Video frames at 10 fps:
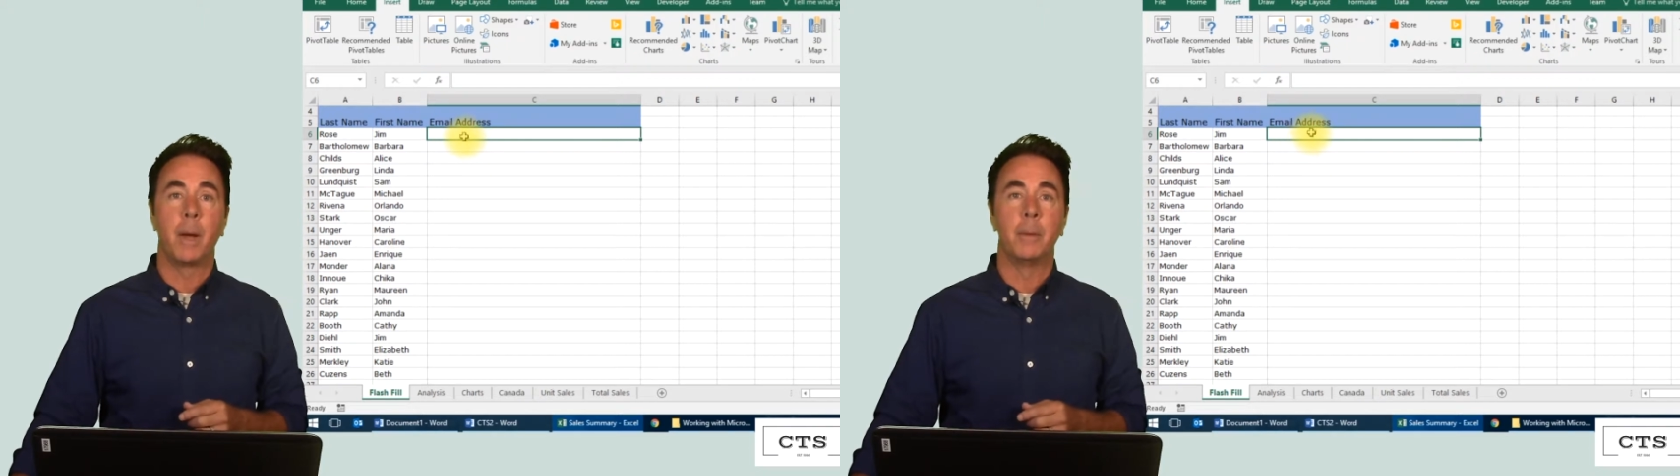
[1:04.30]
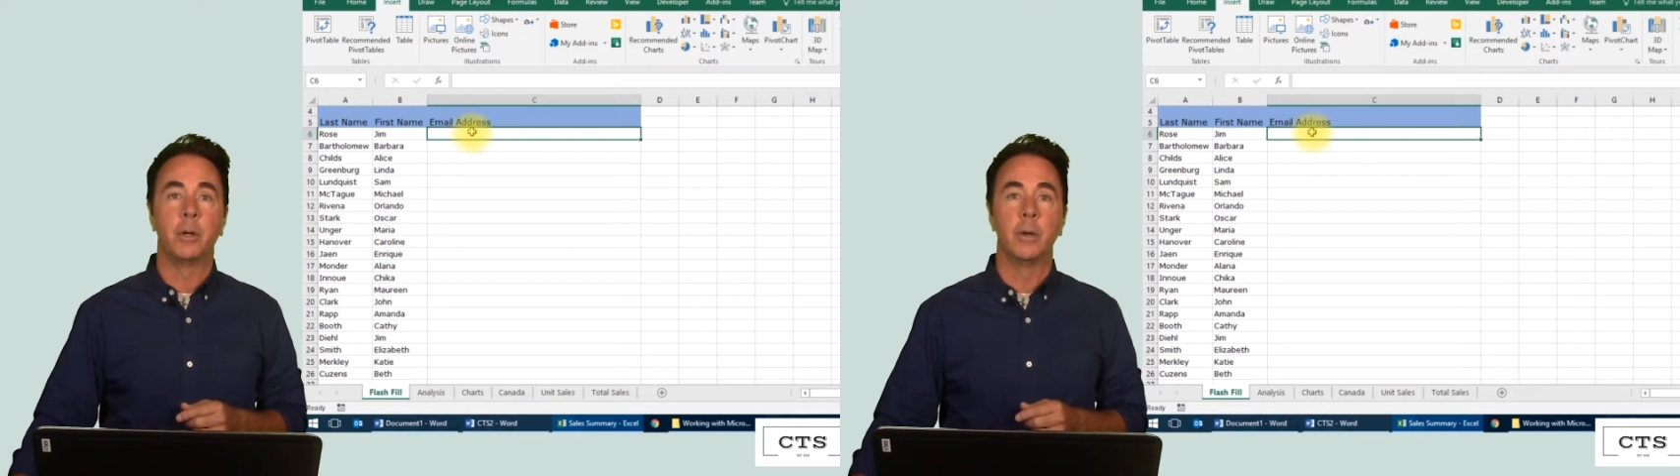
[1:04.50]

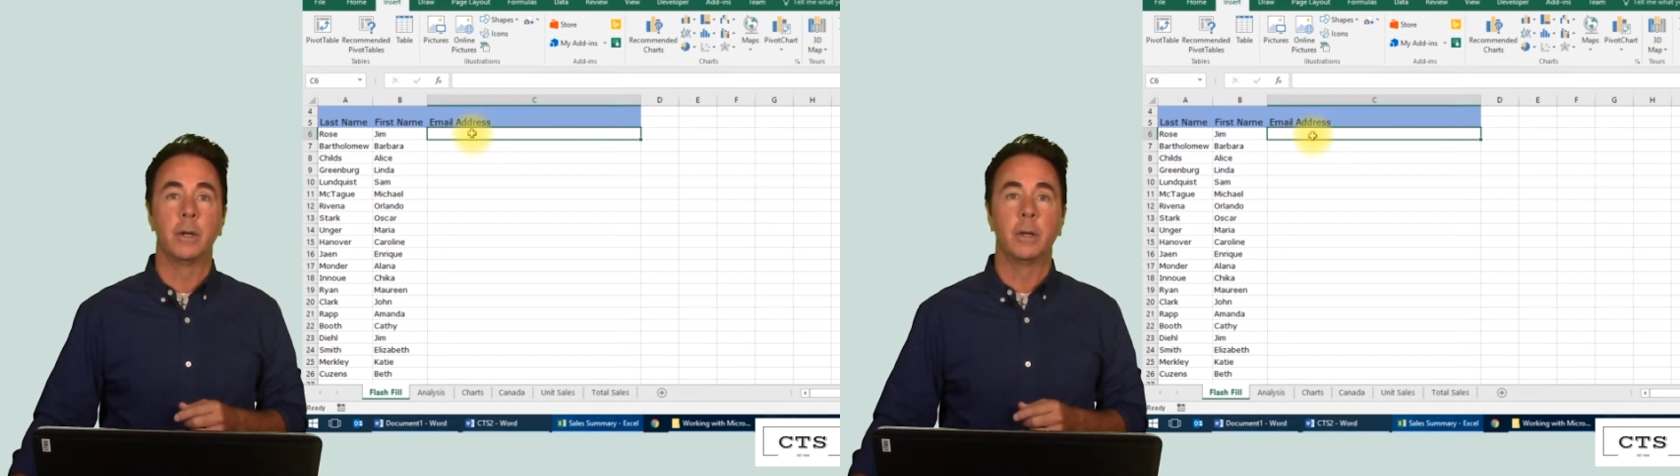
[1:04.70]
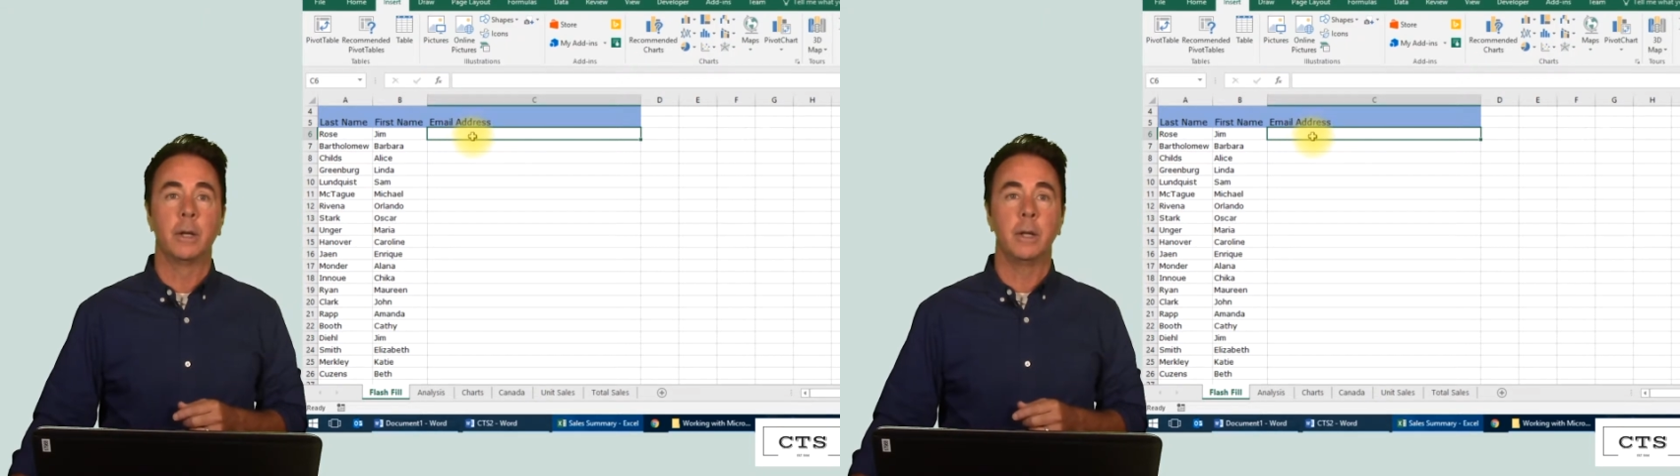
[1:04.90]
I'm going to go ahead and
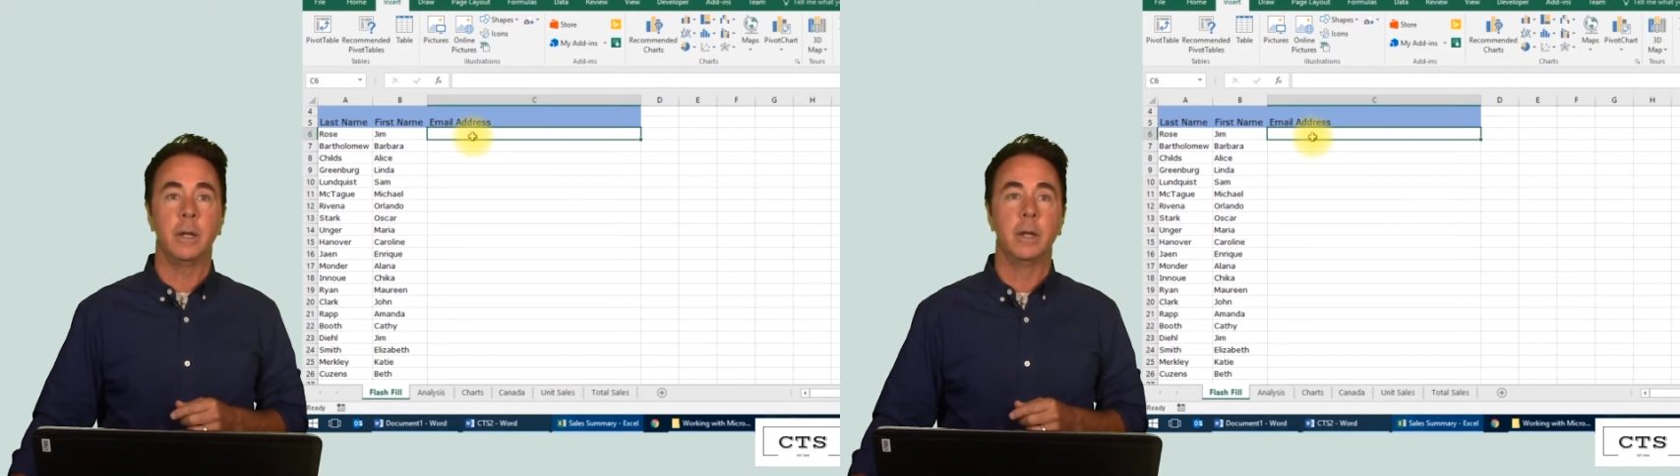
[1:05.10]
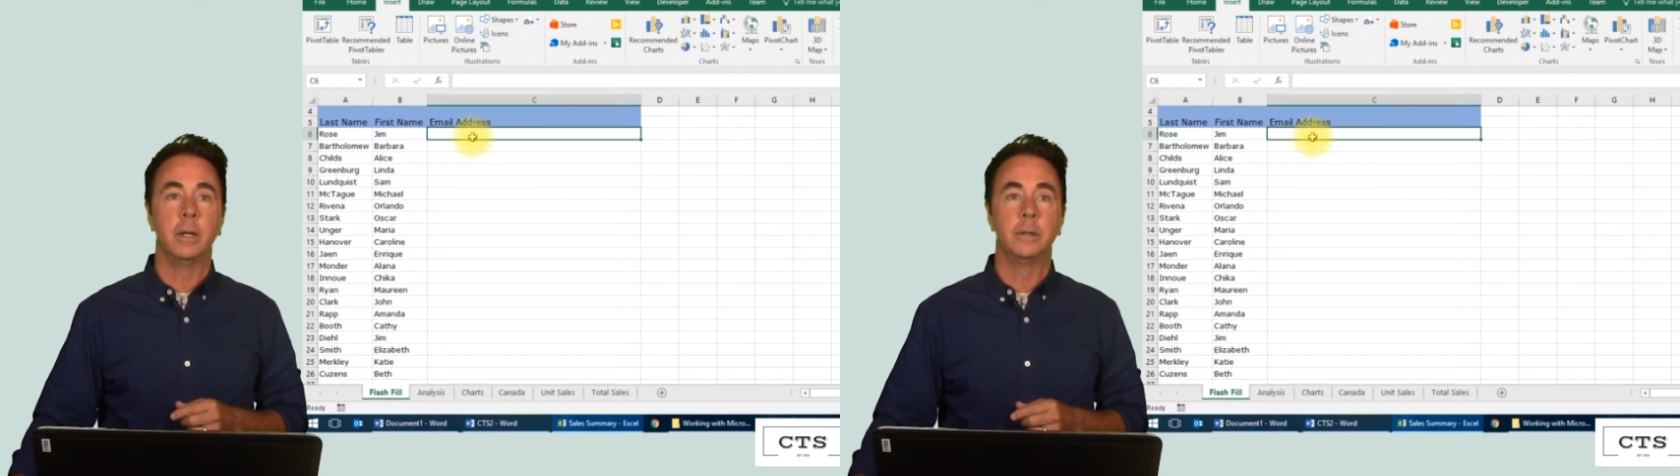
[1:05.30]
click
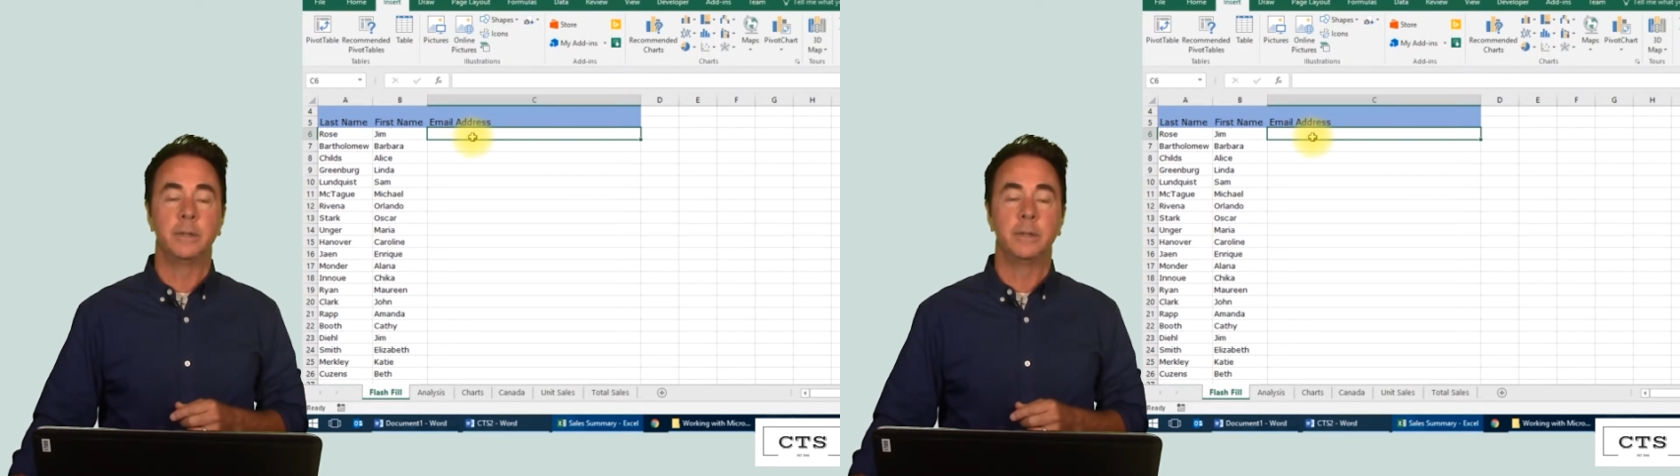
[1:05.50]
in